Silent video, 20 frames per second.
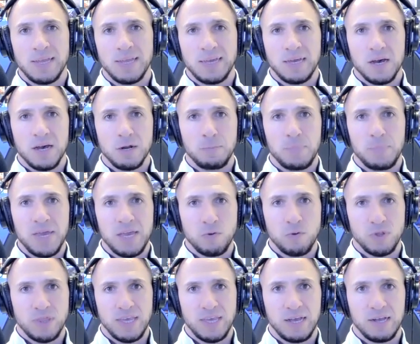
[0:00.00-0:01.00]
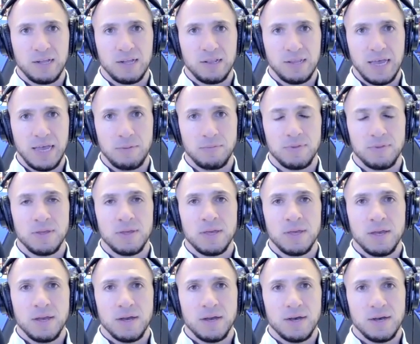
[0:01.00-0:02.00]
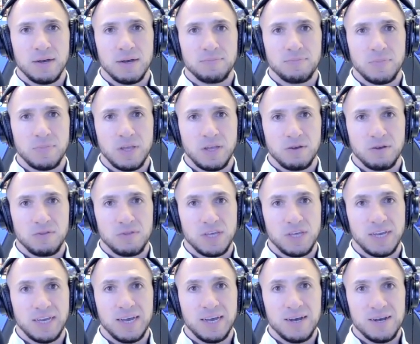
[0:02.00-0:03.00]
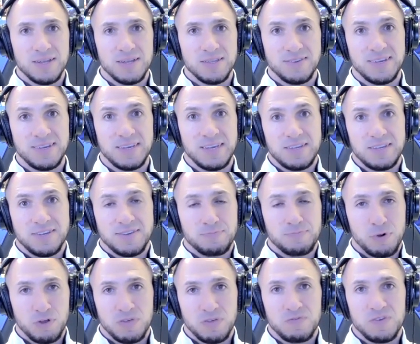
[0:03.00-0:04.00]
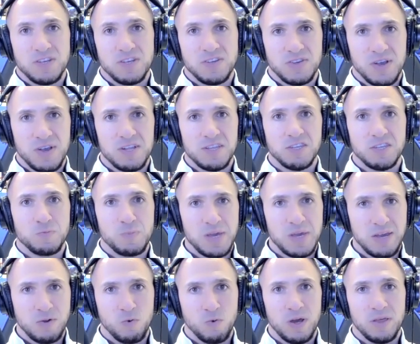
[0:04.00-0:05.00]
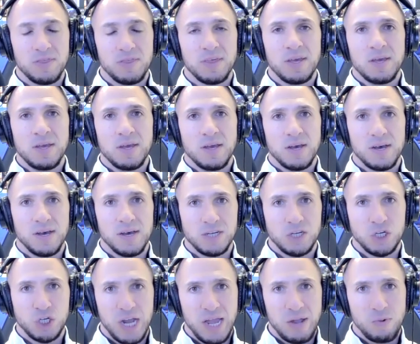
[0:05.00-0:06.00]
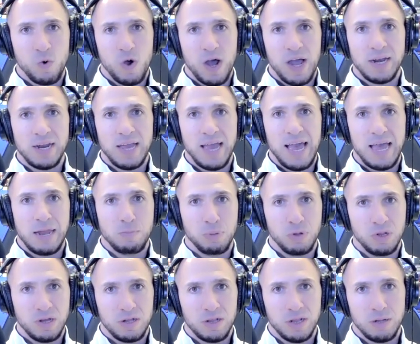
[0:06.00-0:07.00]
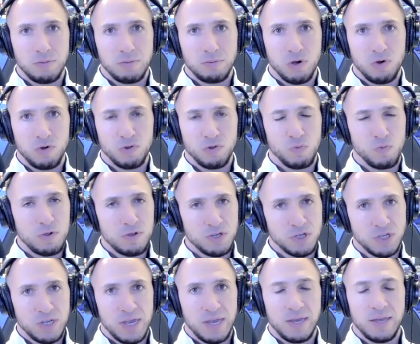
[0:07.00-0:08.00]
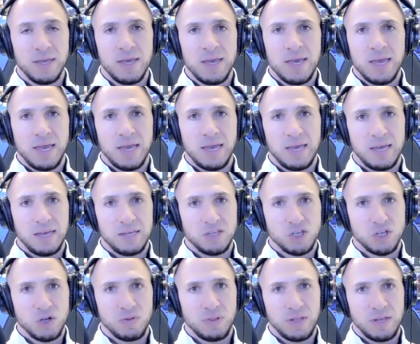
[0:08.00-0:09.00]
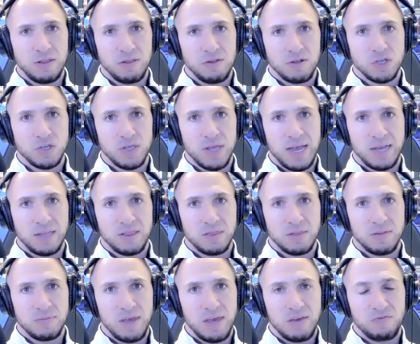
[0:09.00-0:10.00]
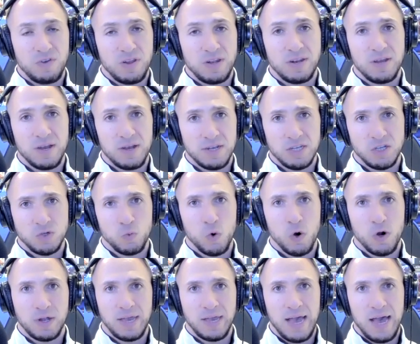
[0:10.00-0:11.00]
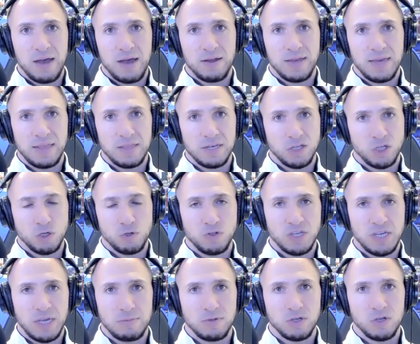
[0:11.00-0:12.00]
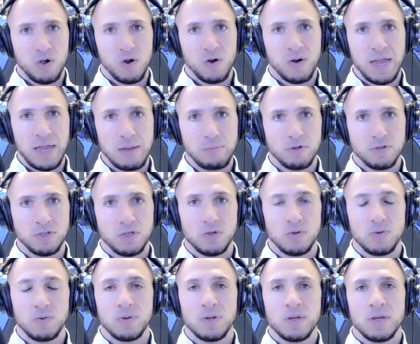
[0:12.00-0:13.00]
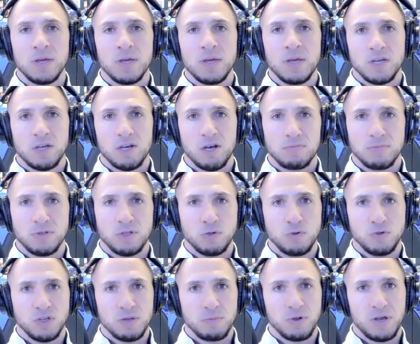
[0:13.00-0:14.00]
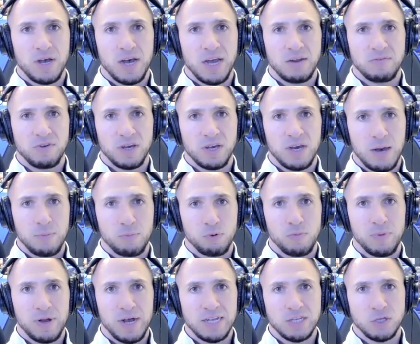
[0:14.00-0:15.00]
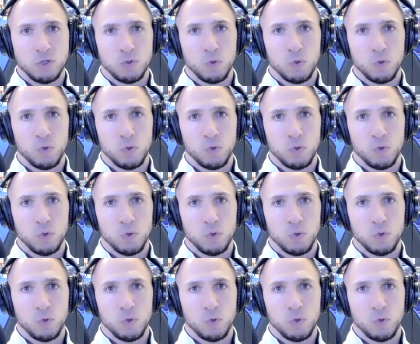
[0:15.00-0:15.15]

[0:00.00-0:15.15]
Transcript: Gunn being with the Acclaimed, the Guns, both of his sons being with Jay White and Bullet Club Gold. We'll see. It certainly looks like if it does work out and the two teams are able to come to some kind of a compromise or